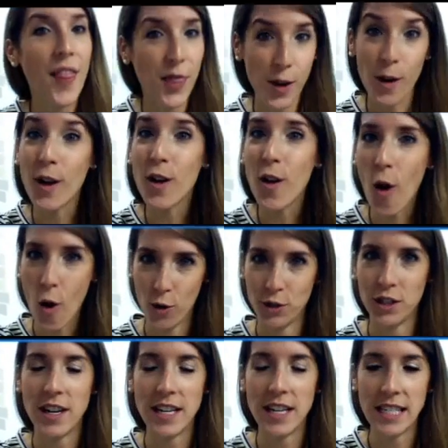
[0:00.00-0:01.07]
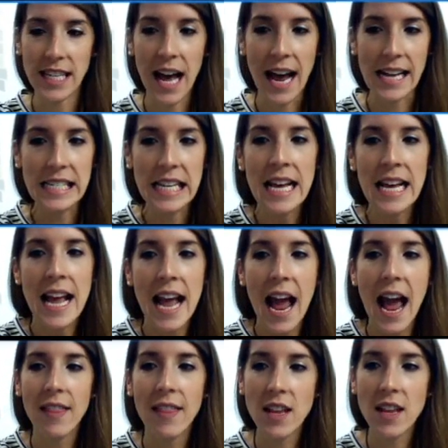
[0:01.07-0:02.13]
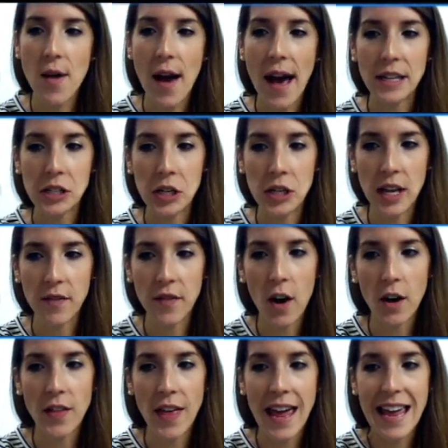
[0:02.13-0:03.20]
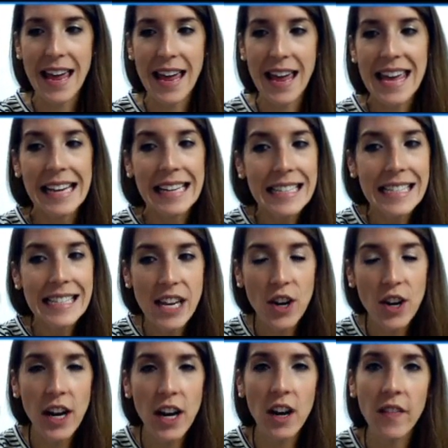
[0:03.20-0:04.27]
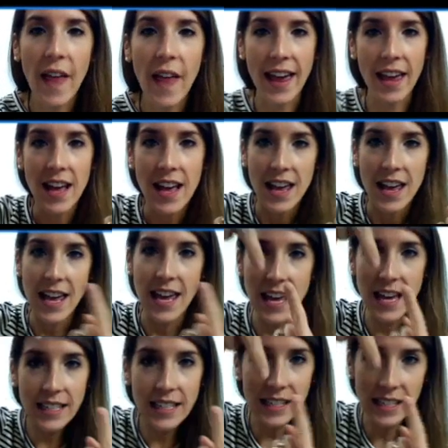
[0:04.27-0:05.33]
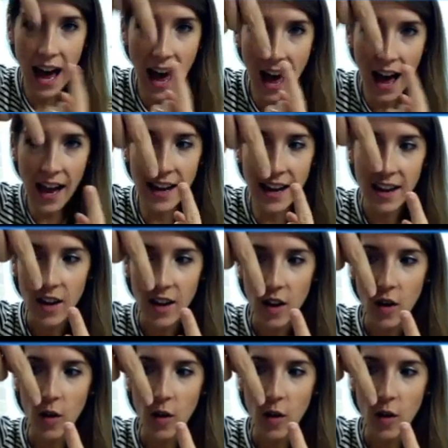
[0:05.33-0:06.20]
They're on alternate sides. And then you ask yourself, are they interior, like inside?